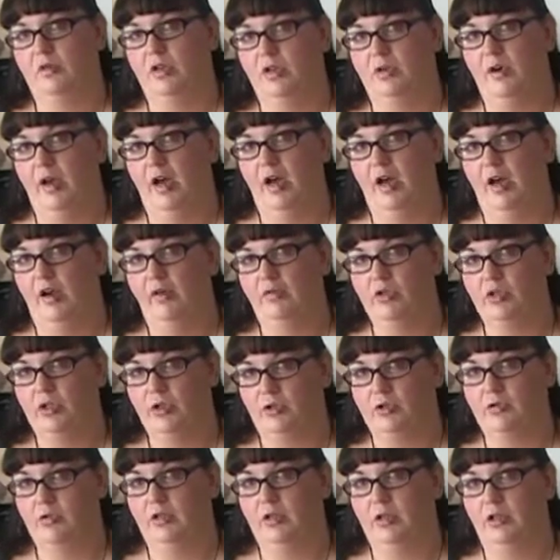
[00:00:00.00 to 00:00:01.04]
you have
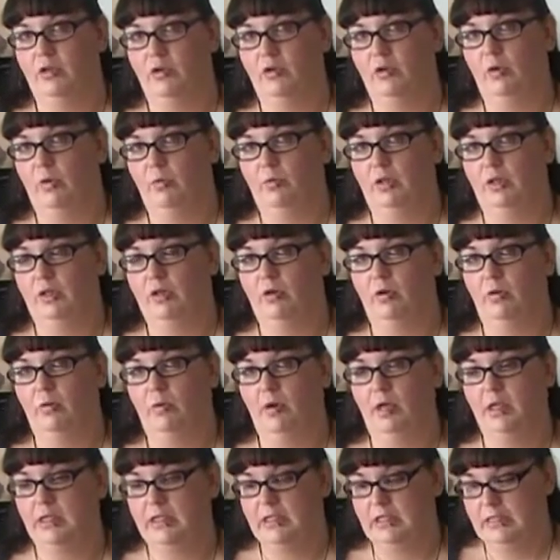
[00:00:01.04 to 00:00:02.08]
children in your home that you don't
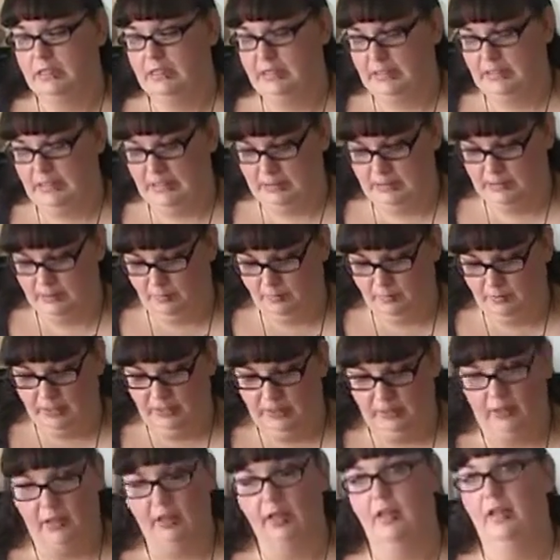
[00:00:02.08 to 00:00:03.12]
want to see
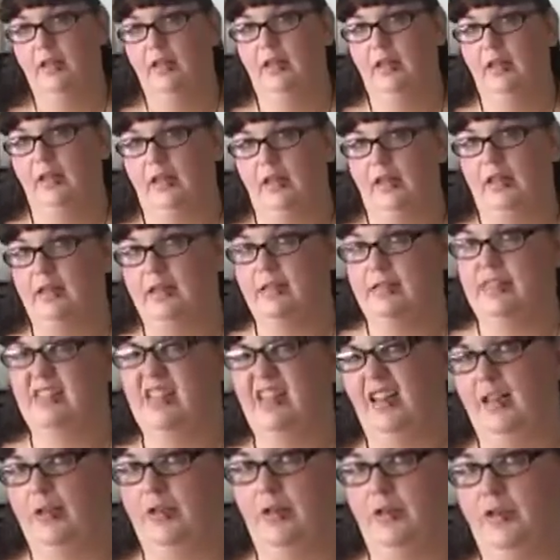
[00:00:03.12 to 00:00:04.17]
something like this
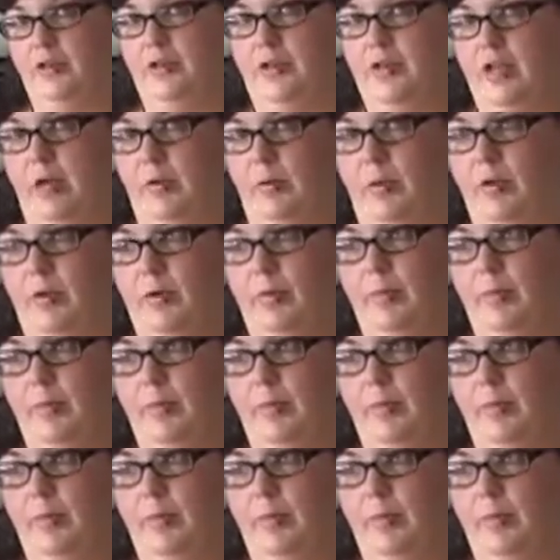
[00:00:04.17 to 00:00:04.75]
sitting on your table.